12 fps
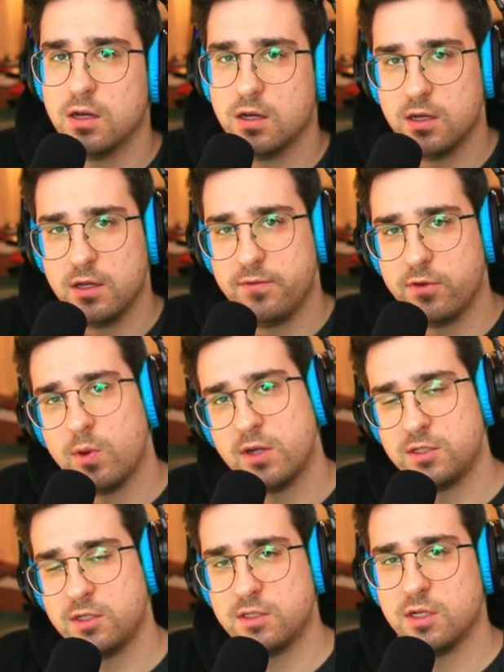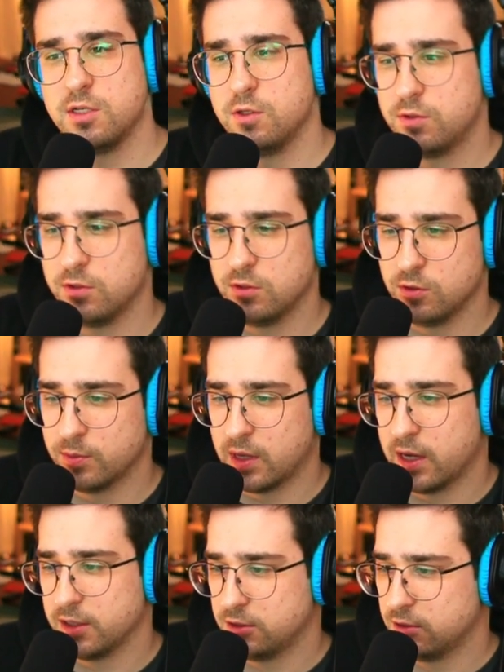if you're watching this on YouTube,
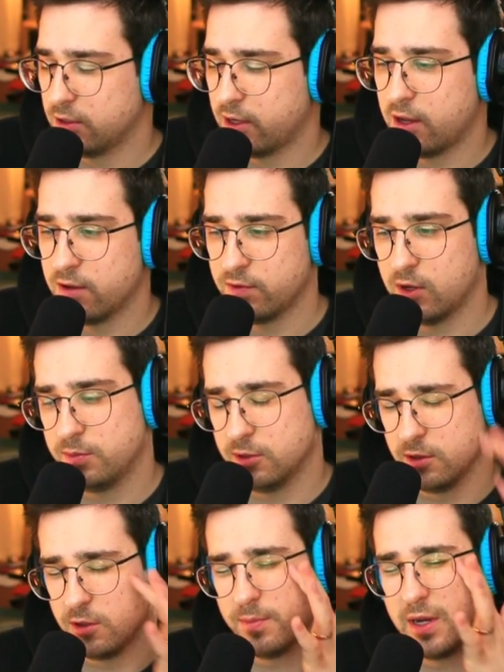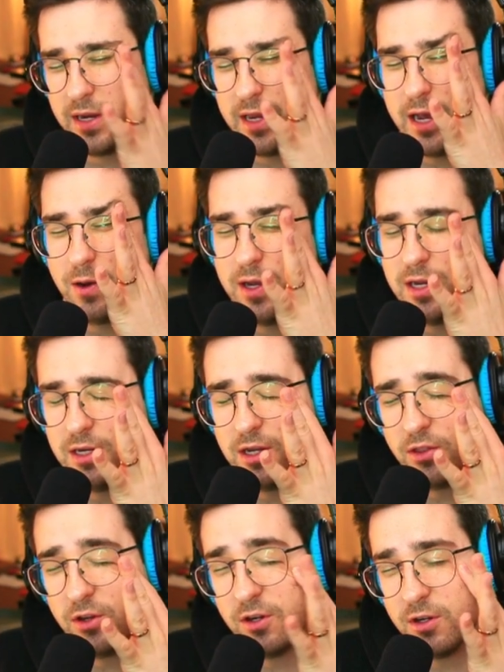I should have uploaded by now
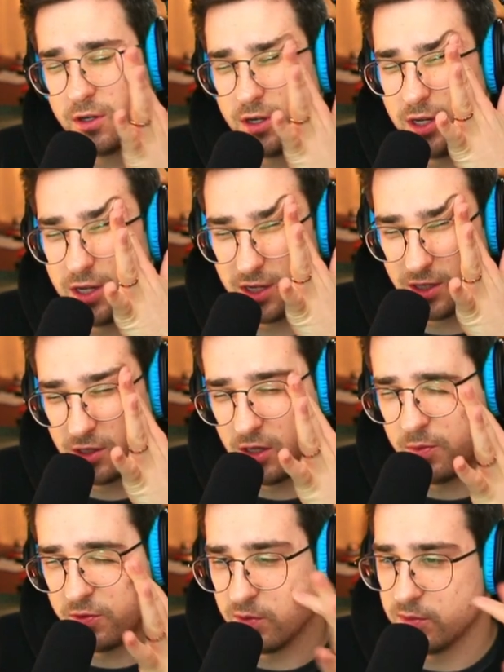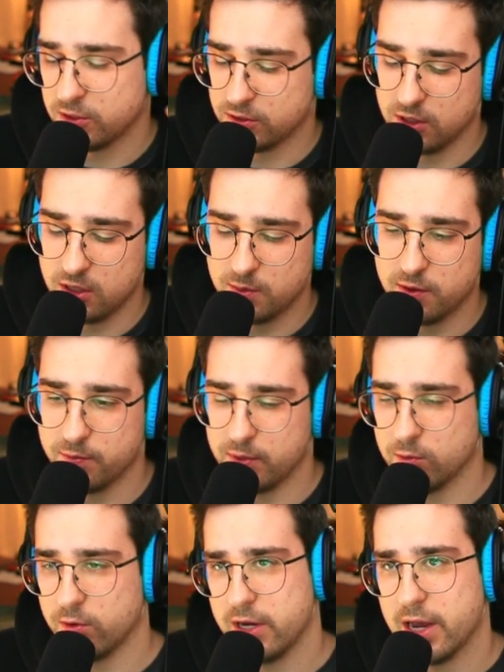another clip from the stream of
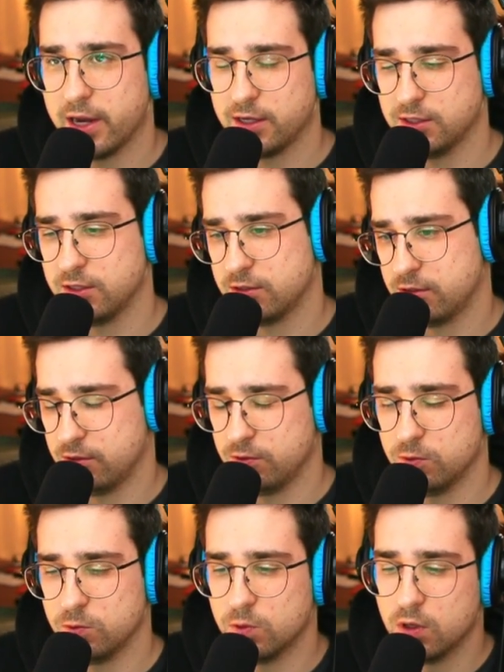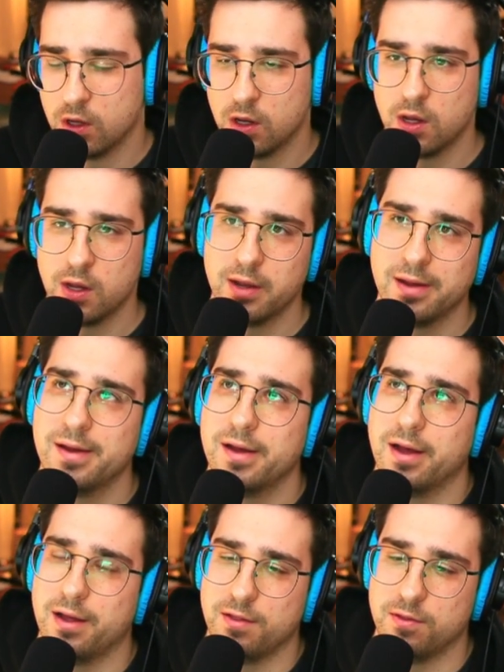me reacting to
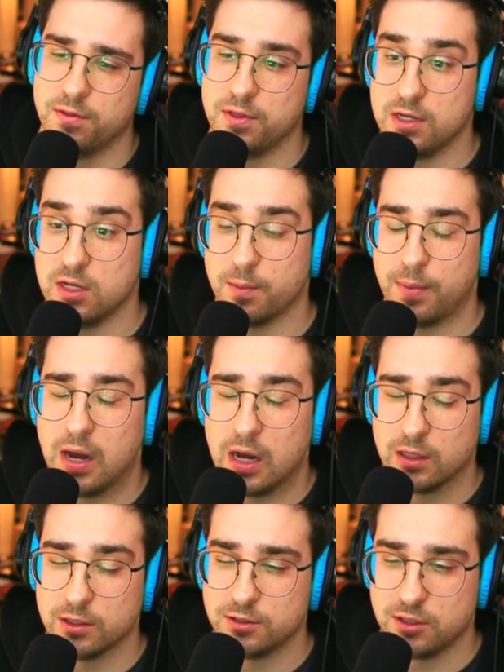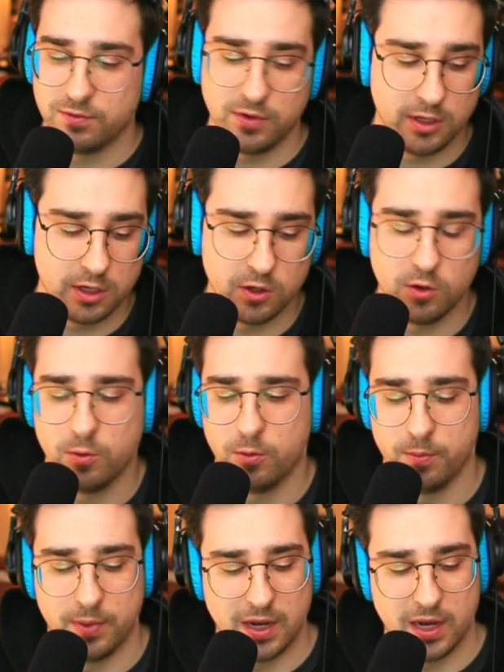the apology video
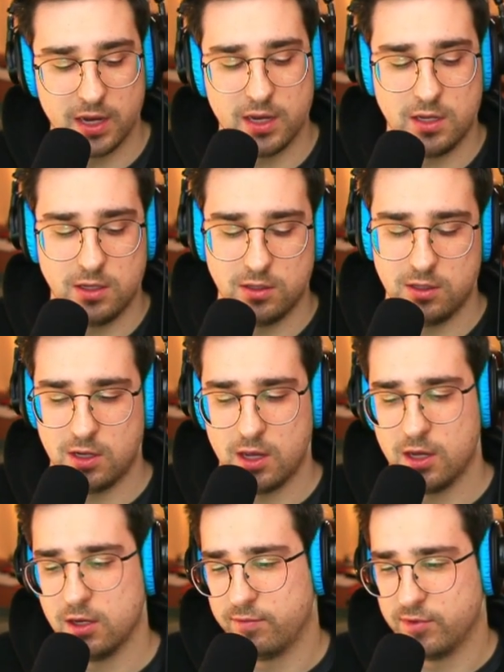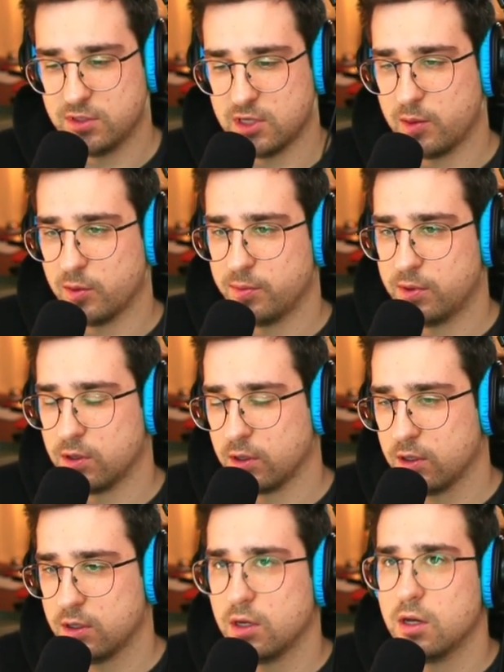by the head of the
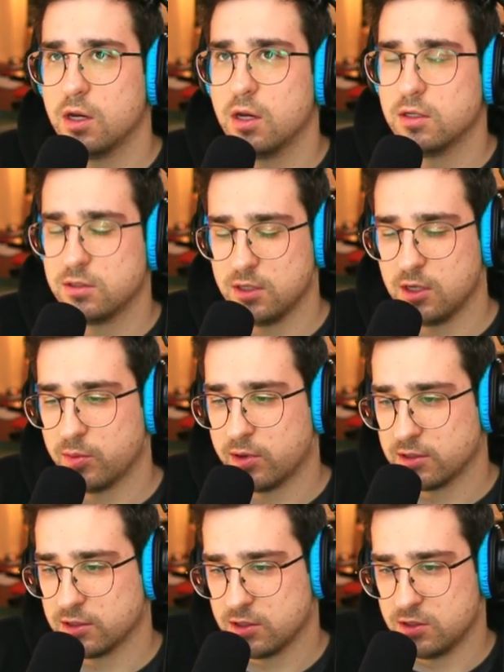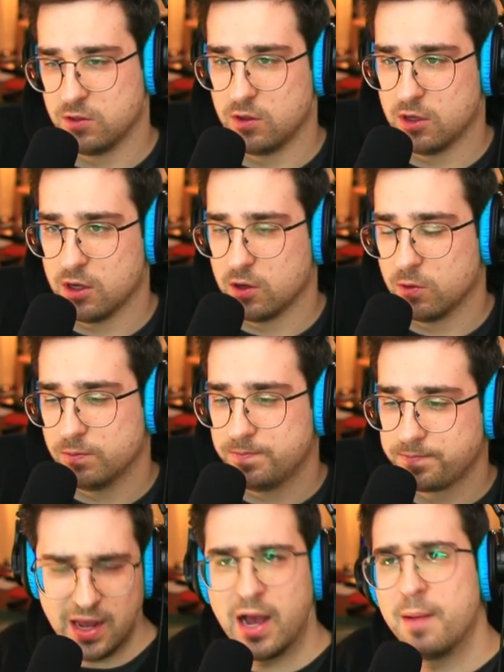Cyberpunk CD Projekt studio.
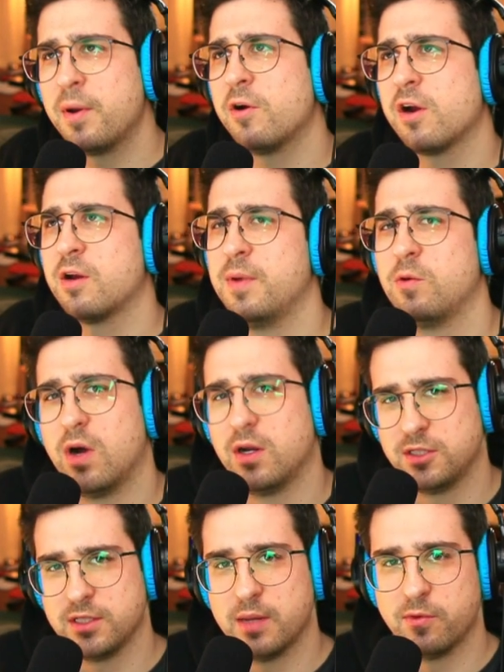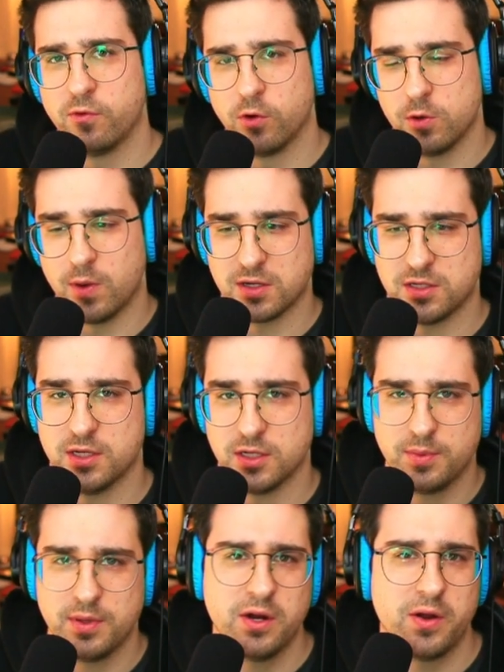I might recommend watching that before you watch
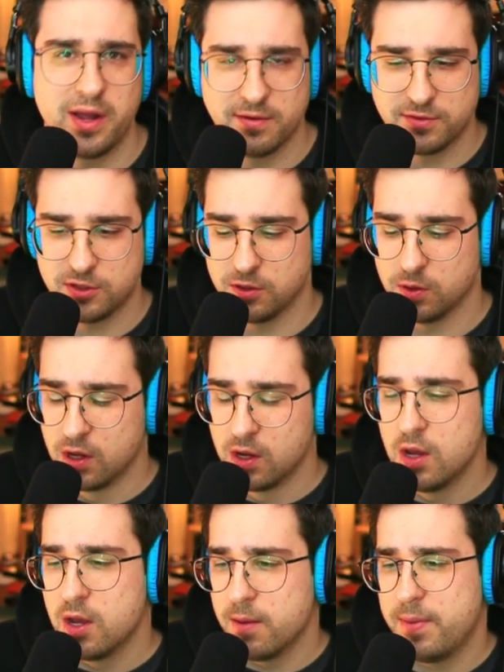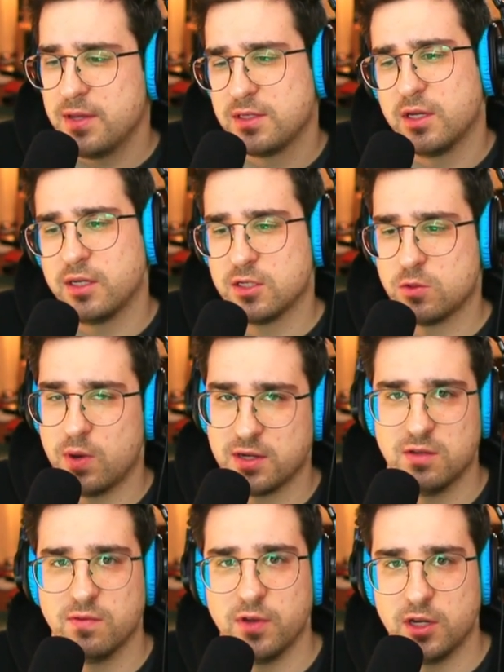this, but you don't have to. Basically, I just
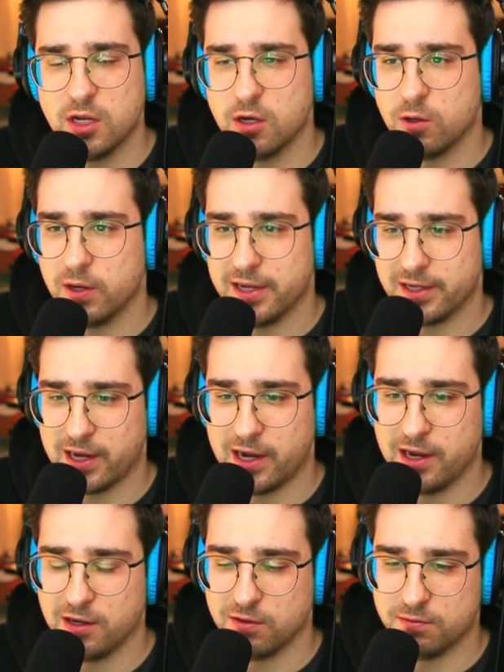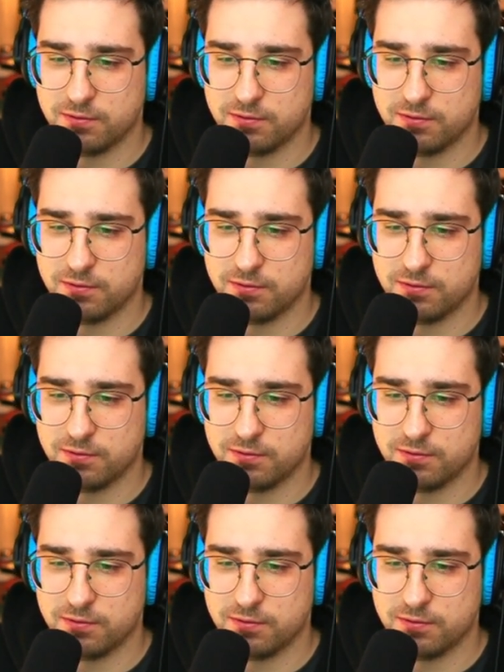watched the video and kind of